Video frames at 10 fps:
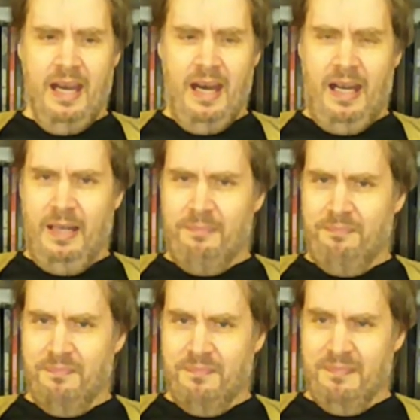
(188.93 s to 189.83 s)

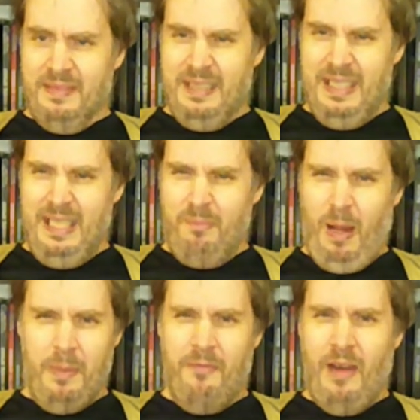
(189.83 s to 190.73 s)
Um,
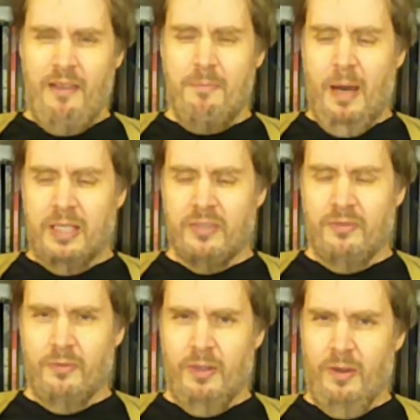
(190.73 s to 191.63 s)
probably five bucks
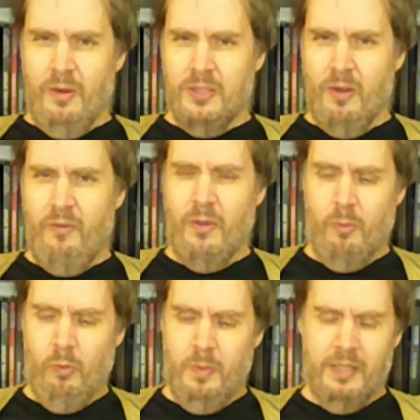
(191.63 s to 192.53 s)
or so for the
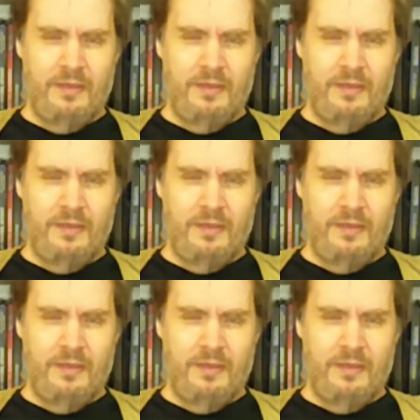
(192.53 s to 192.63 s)
rulebook,